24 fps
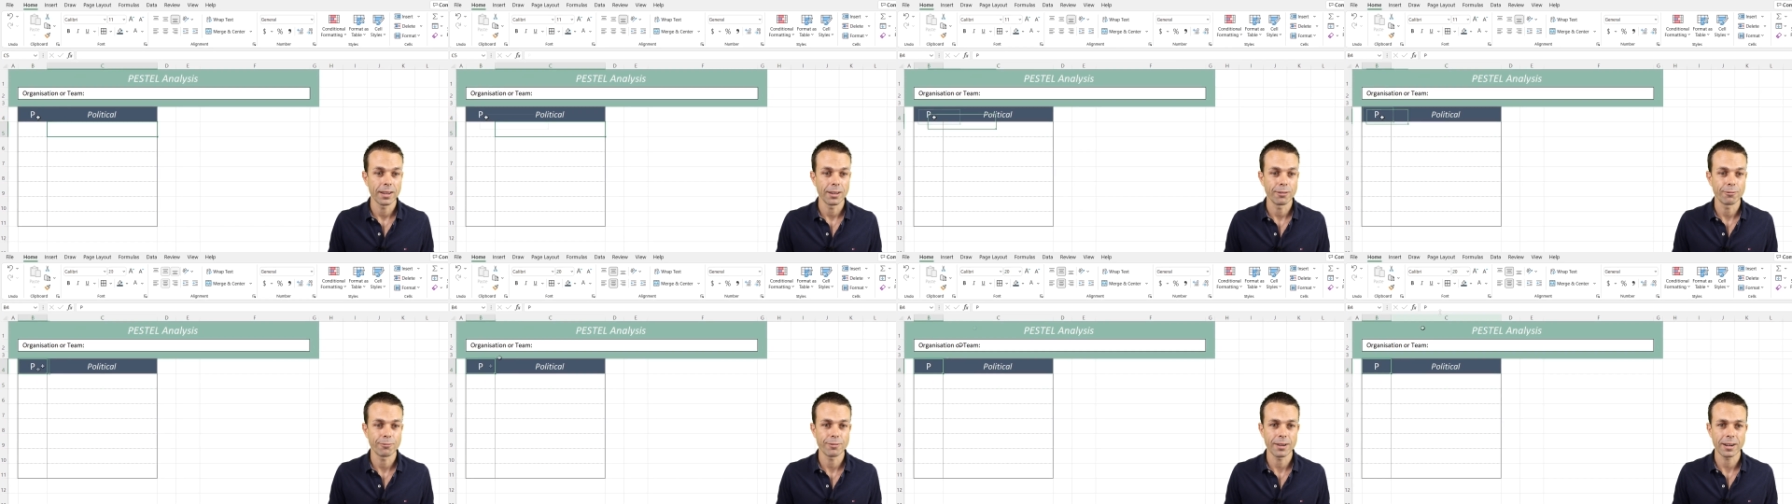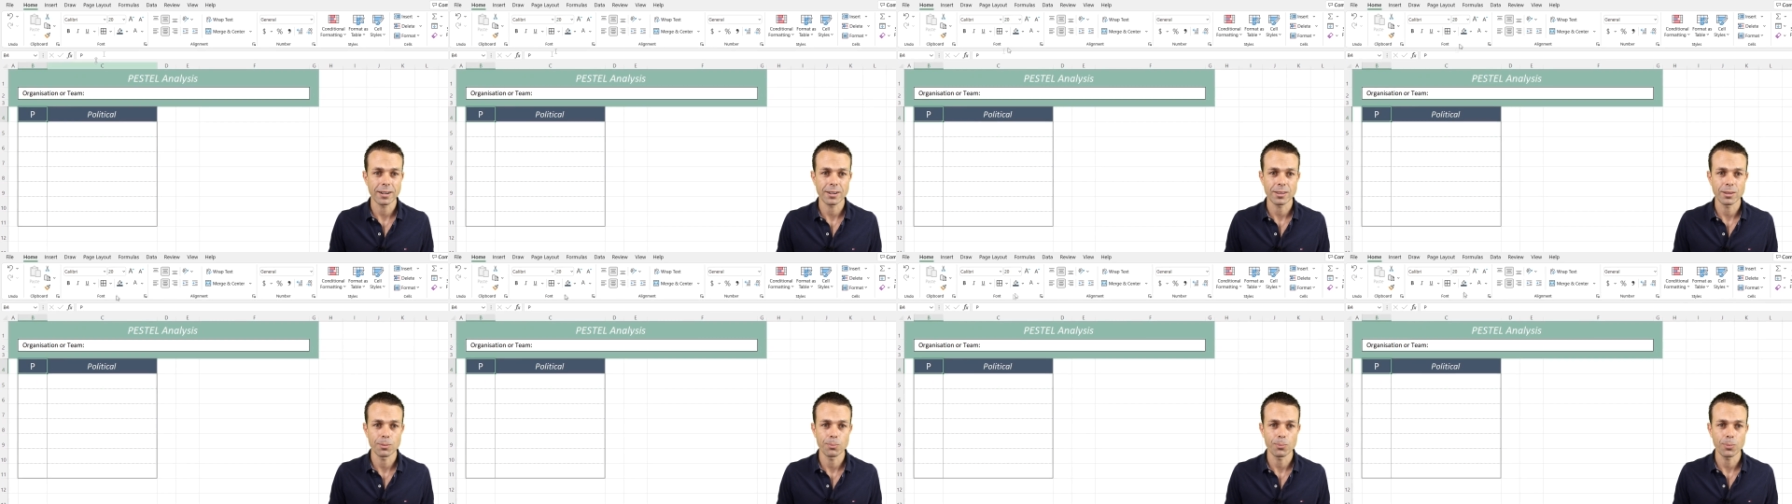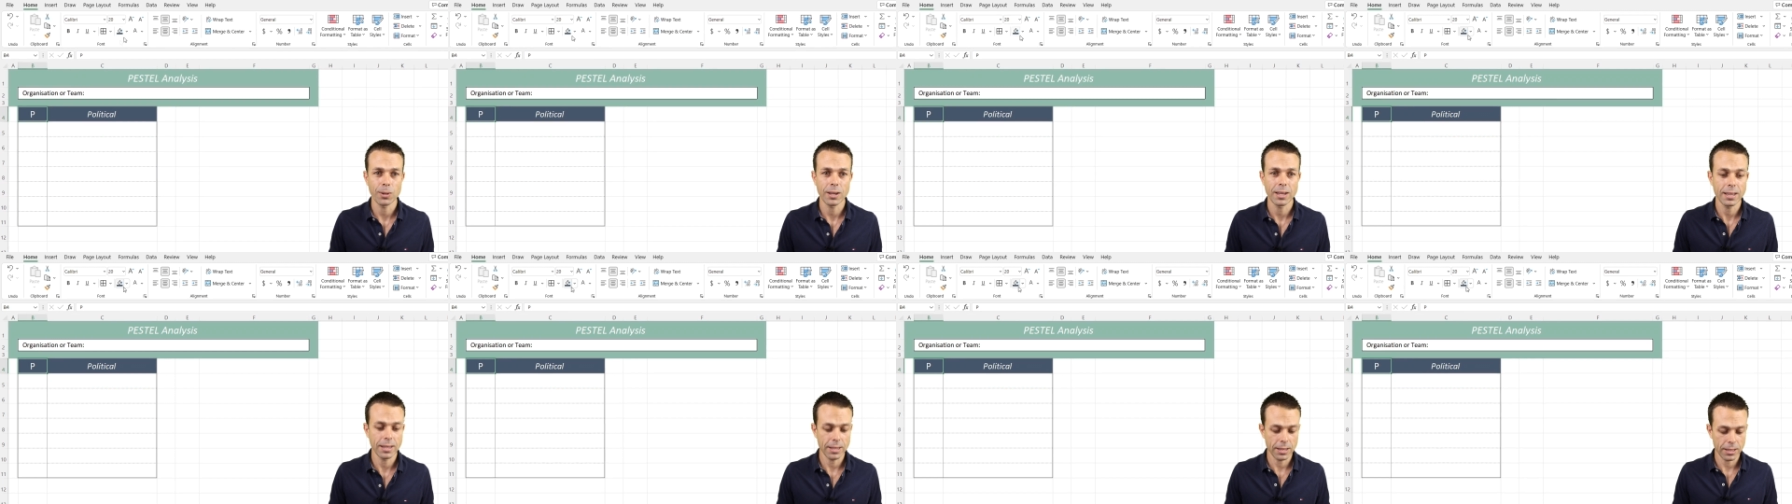In fact, the
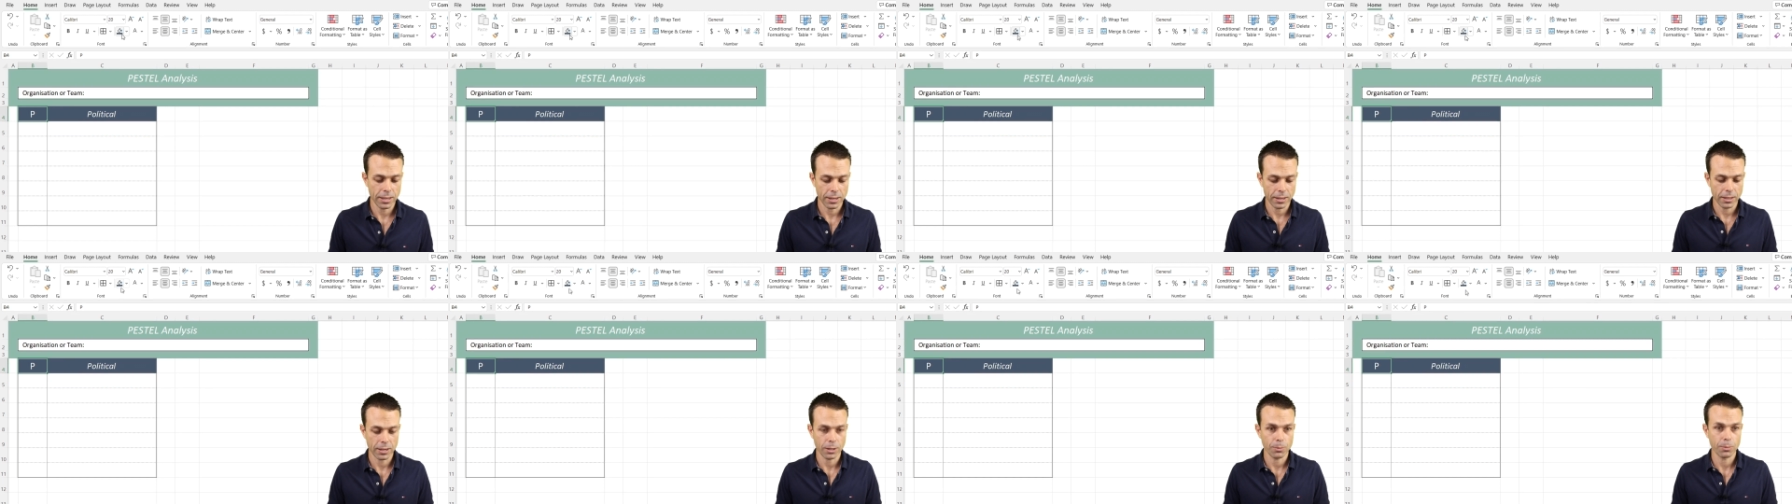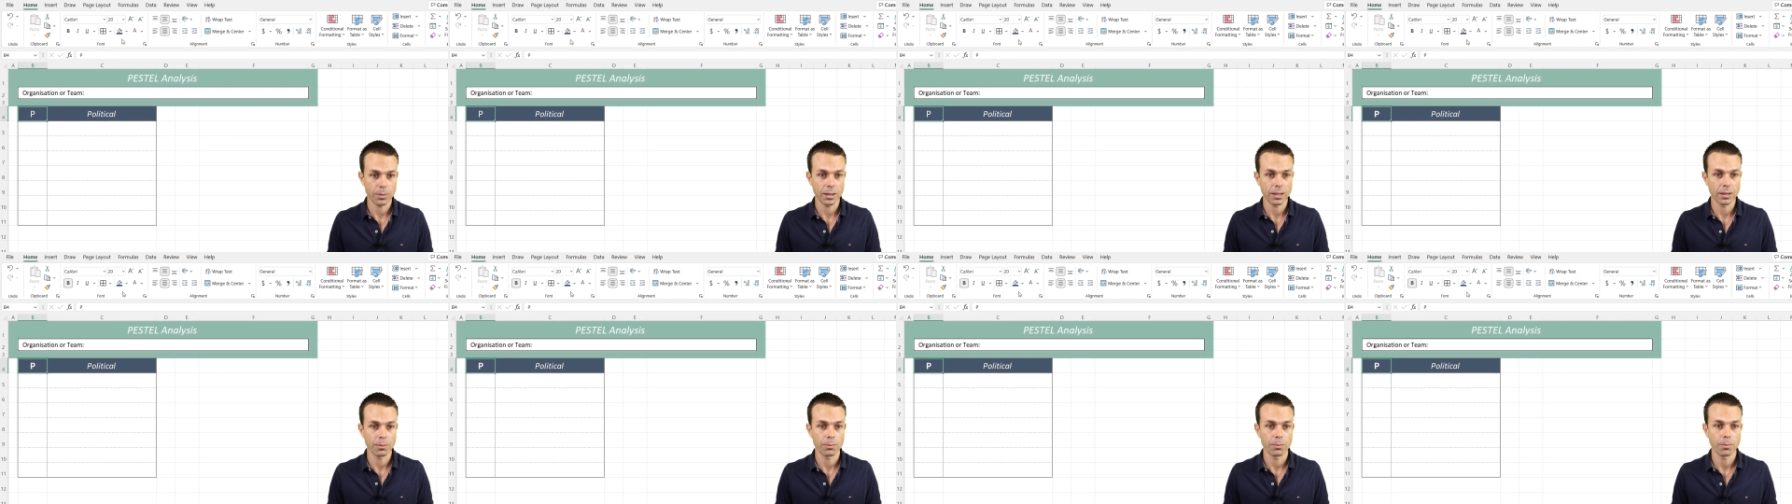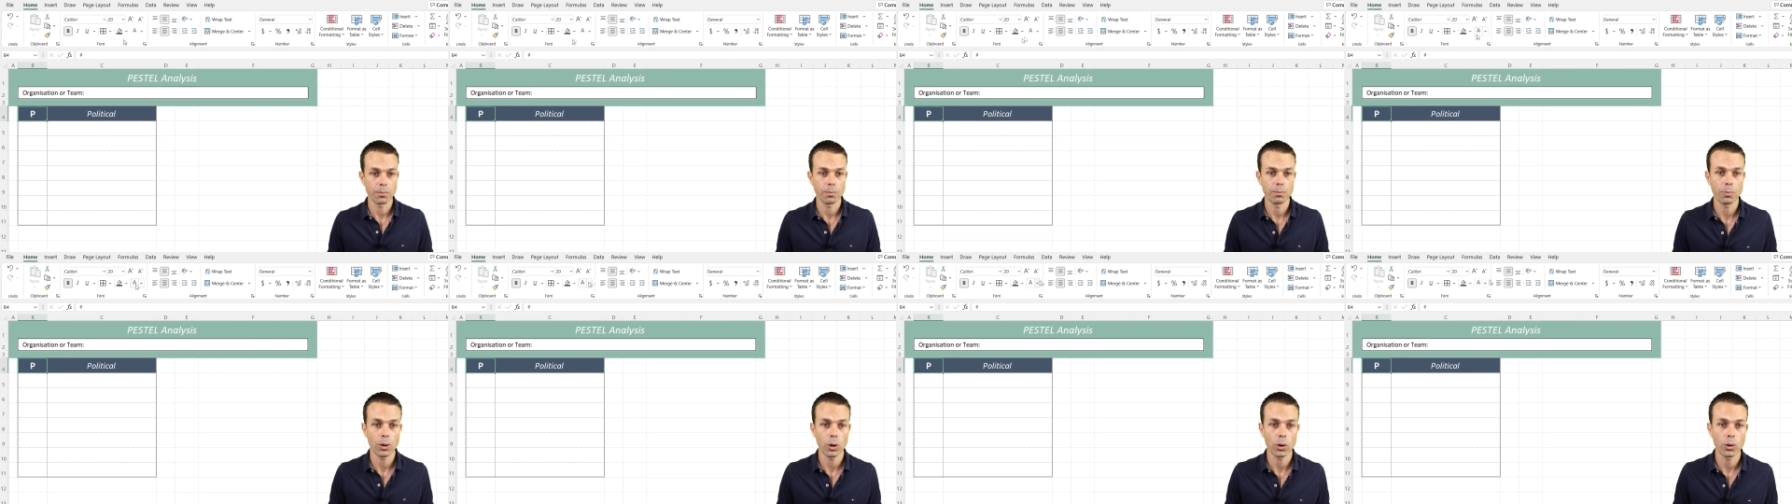P can be
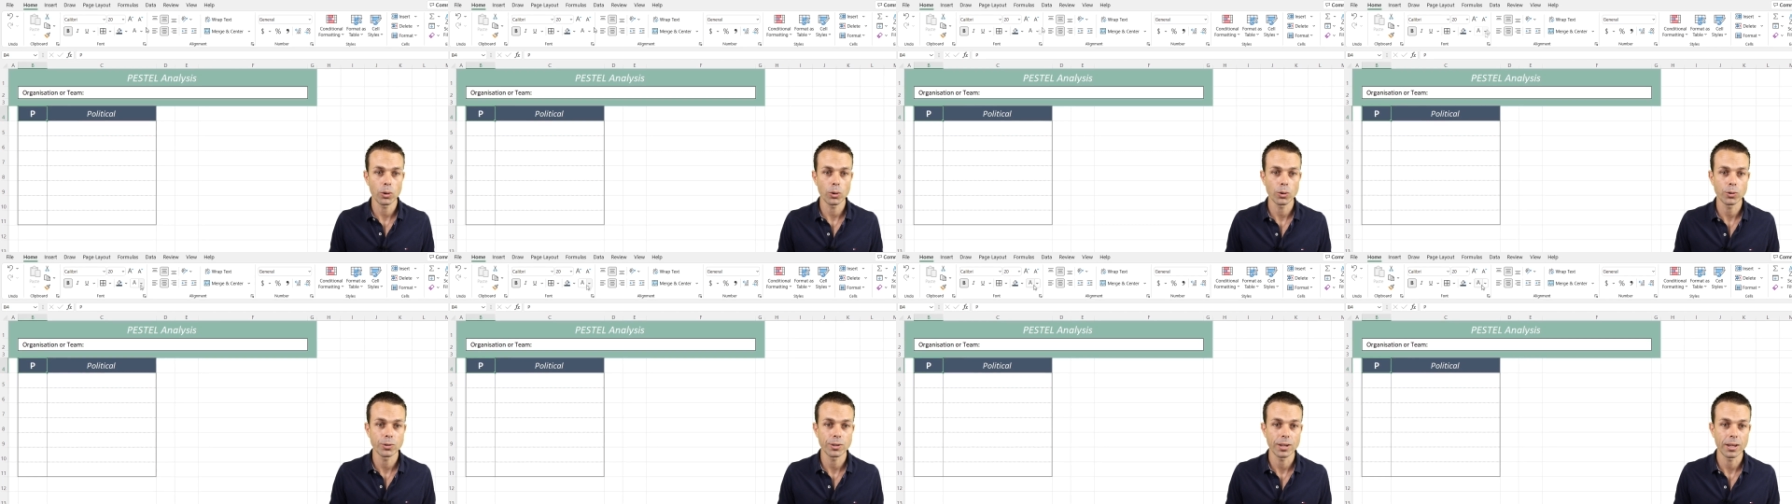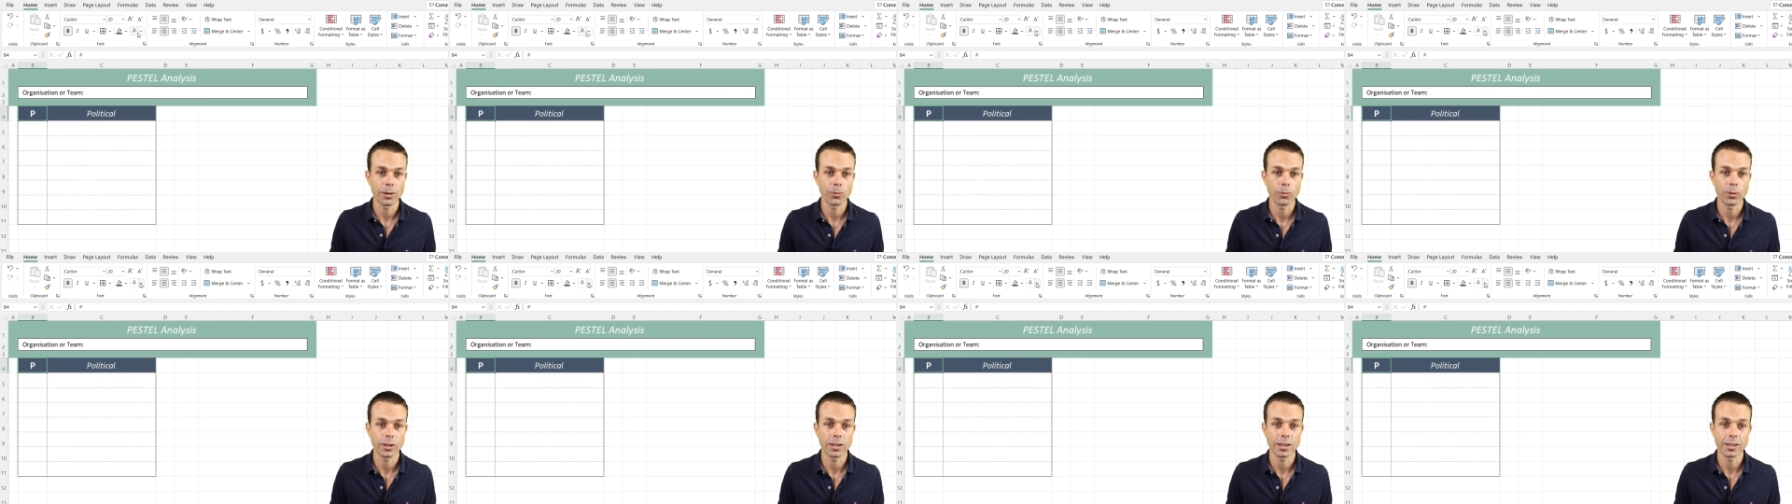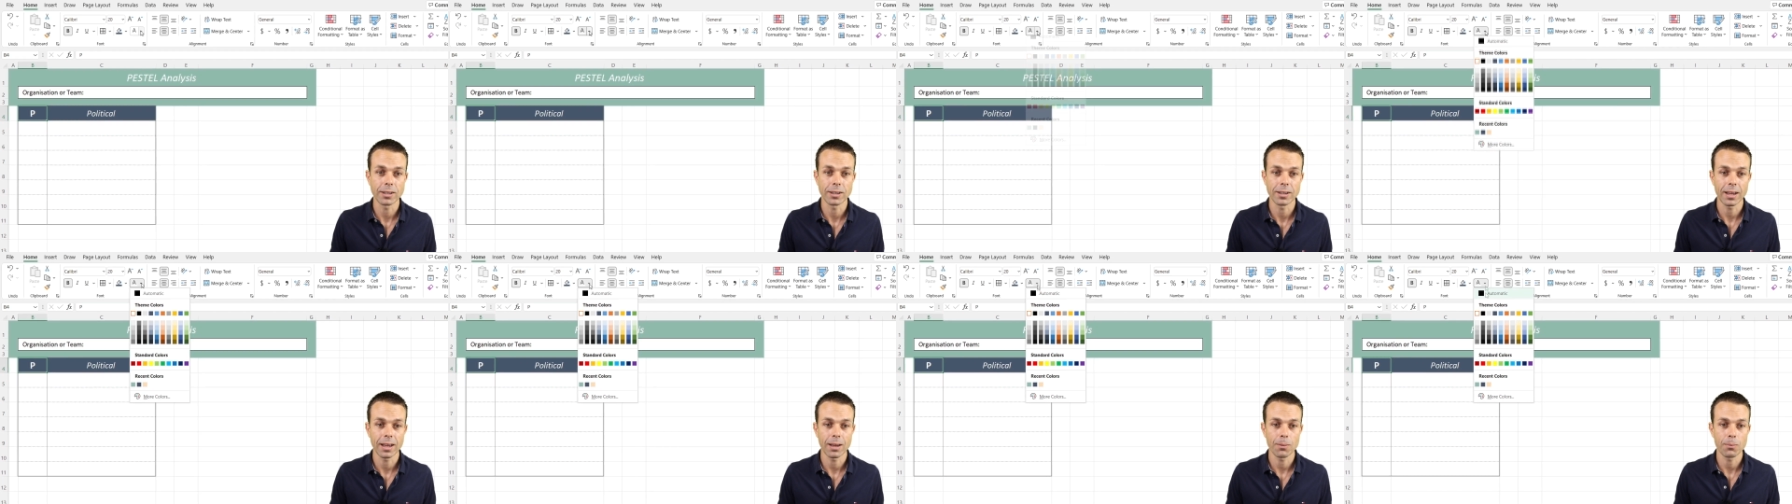bold and we
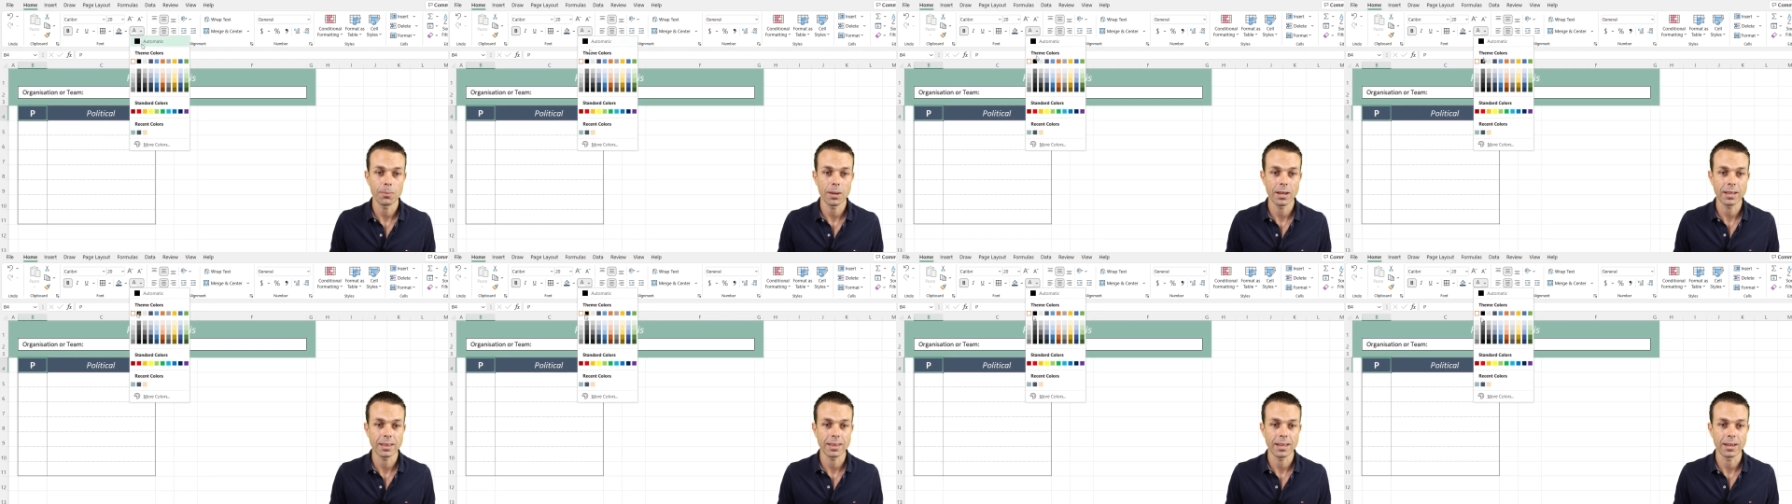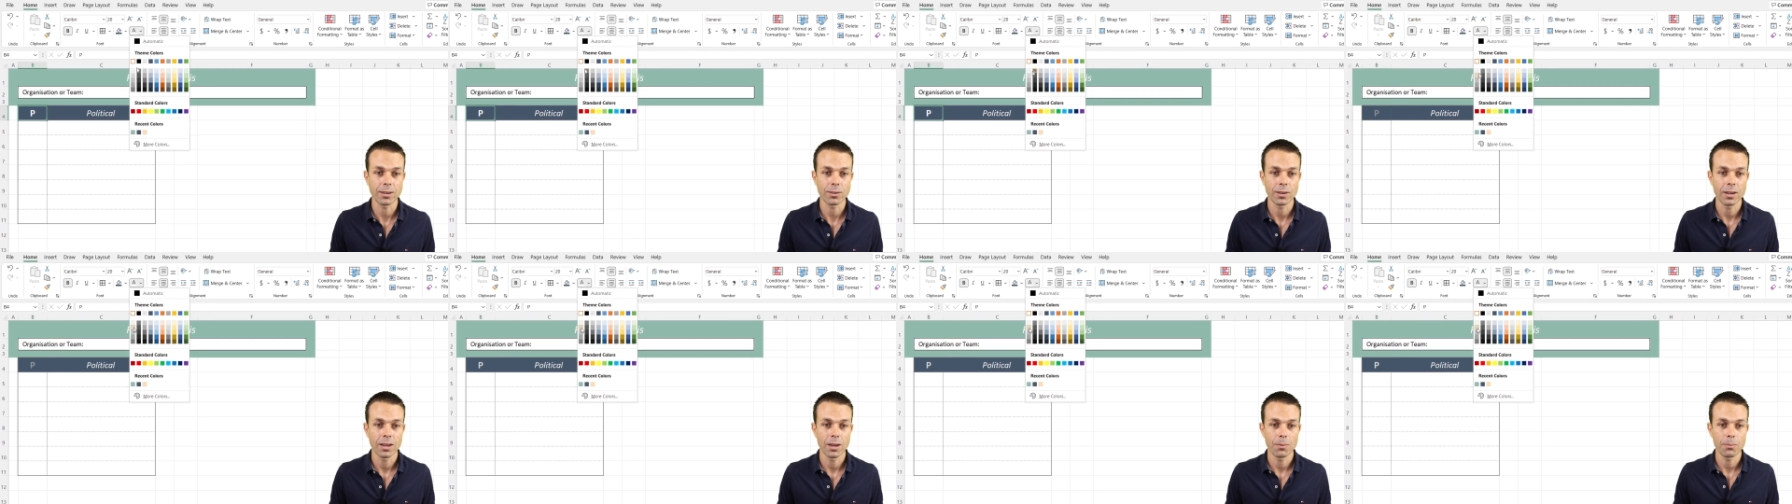can make that